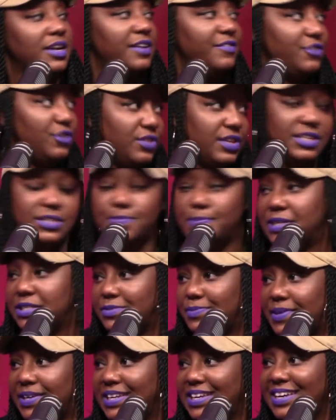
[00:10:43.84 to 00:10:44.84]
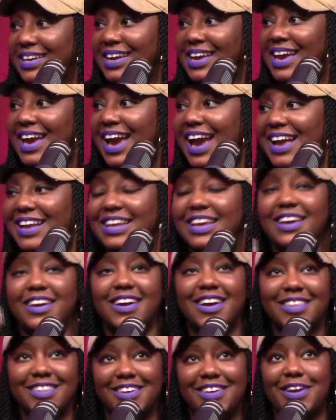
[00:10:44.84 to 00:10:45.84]
to give you this much money. And then
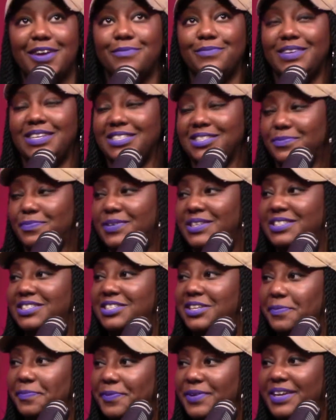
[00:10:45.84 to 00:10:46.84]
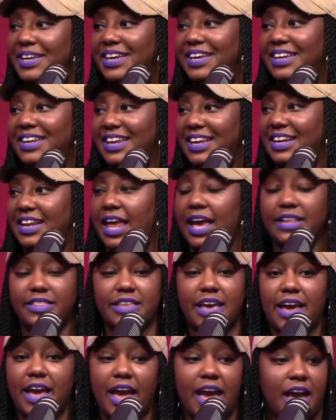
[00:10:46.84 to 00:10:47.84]
other companies have been jumping in, and, like,
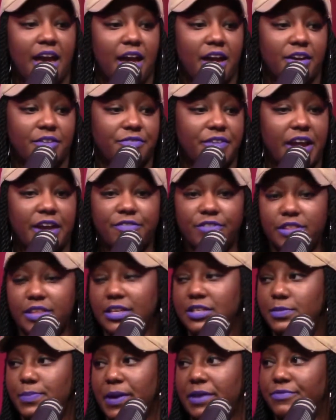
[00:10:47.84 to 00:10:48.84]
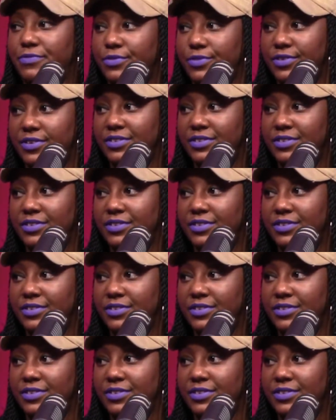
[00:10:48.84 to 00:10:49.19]
they have everything's paid for.